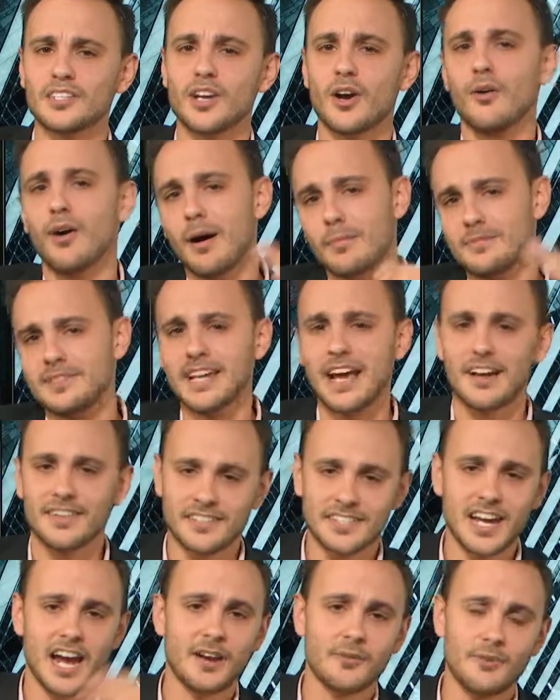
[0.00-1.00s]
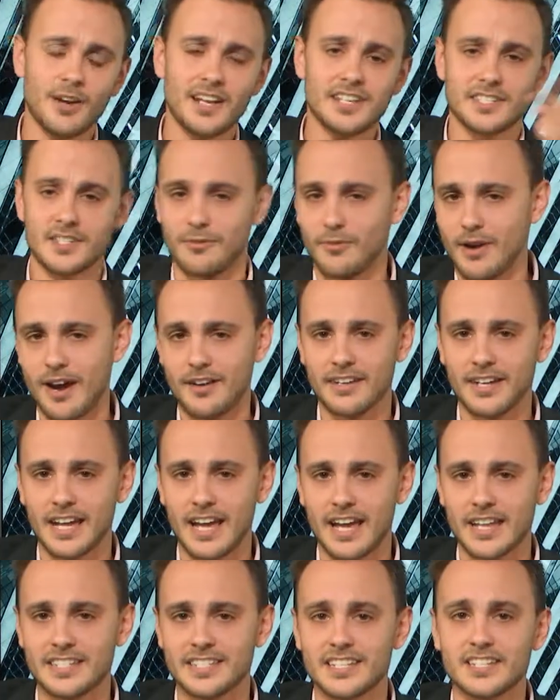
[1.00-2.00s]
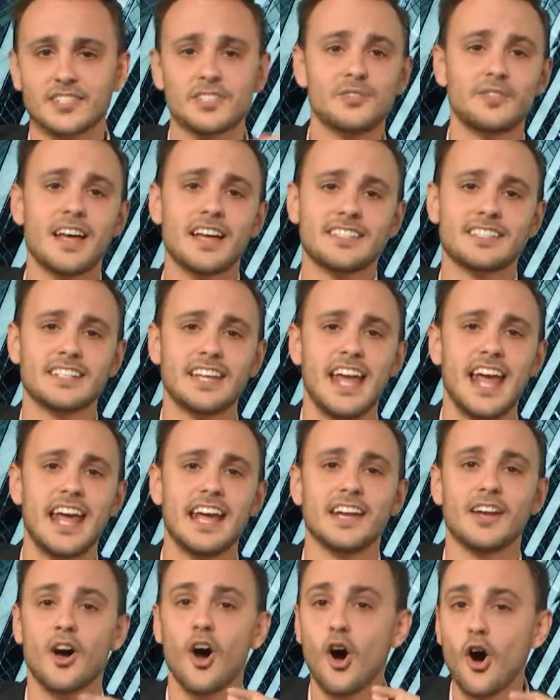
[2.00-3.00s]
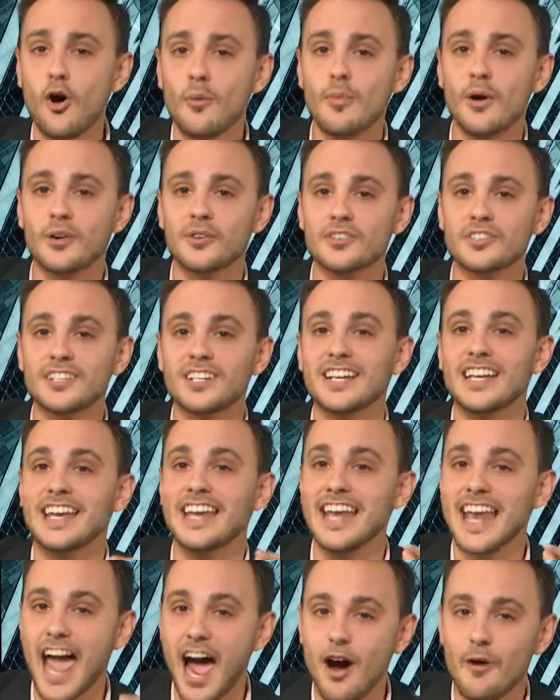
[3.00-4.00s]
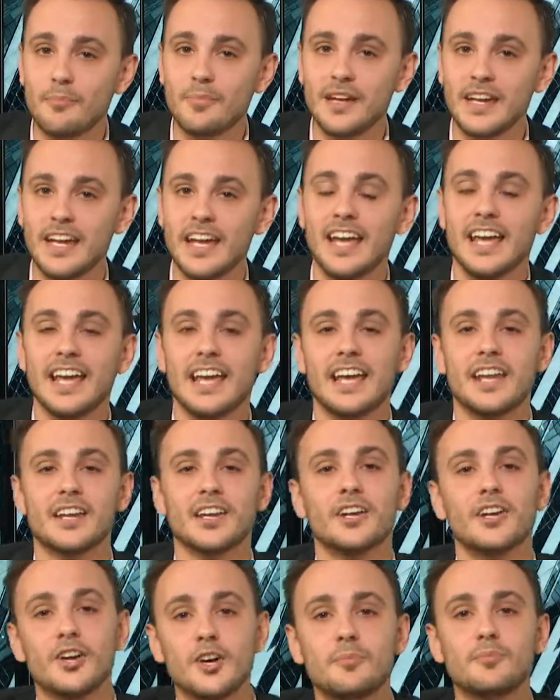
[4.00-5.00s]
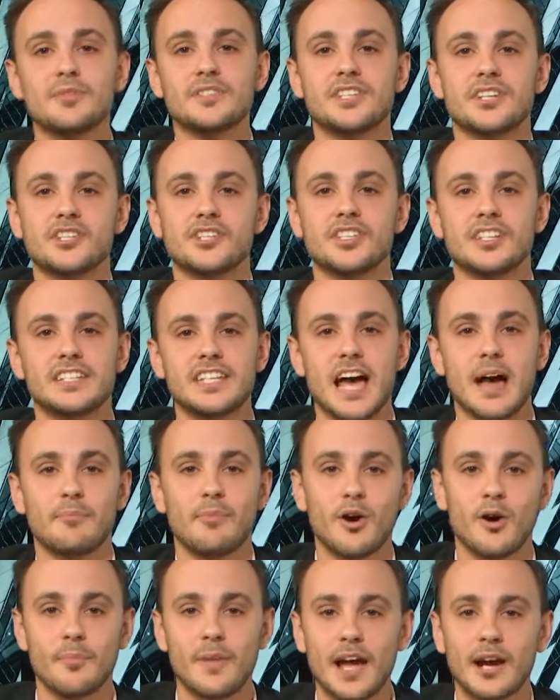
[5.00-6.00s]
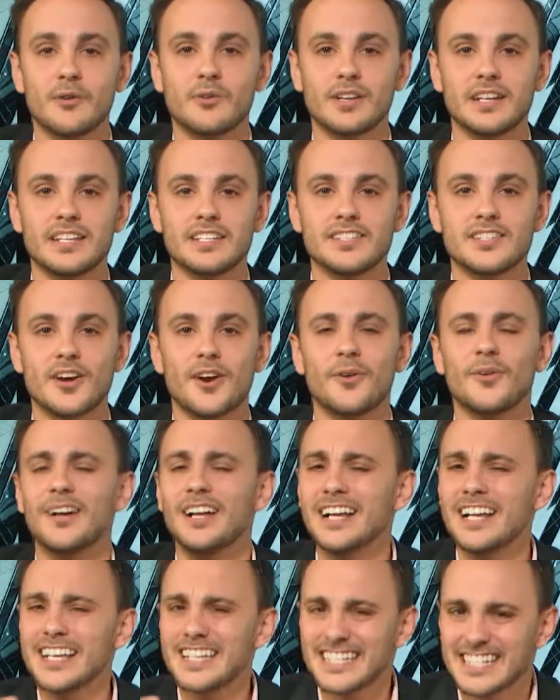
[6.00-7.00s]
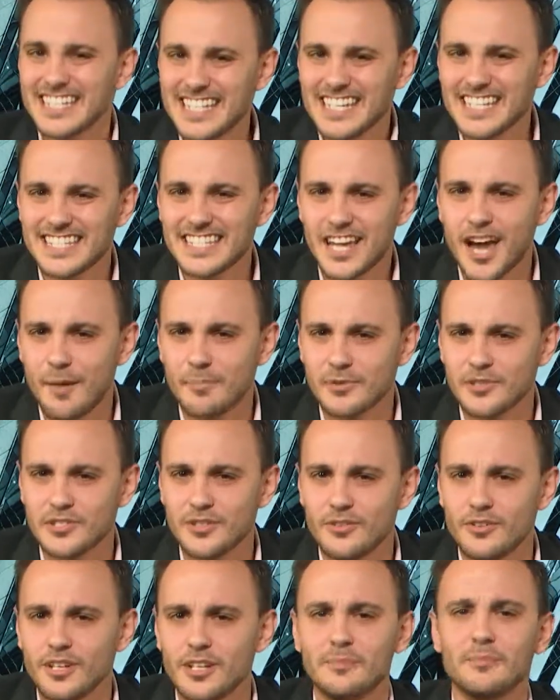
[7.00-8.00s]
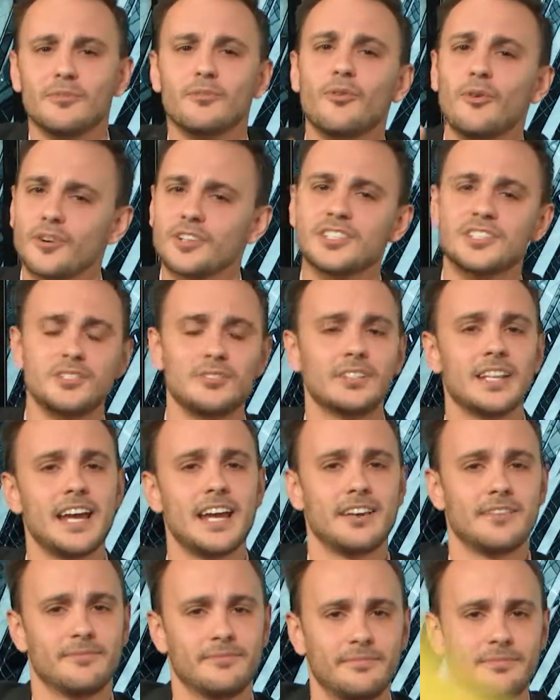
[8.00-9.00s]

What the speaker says: go up, down, sideways, and around again since 2008. Homeowners could now be in a good position to tap home equity, so seize the opportunity before it's too late.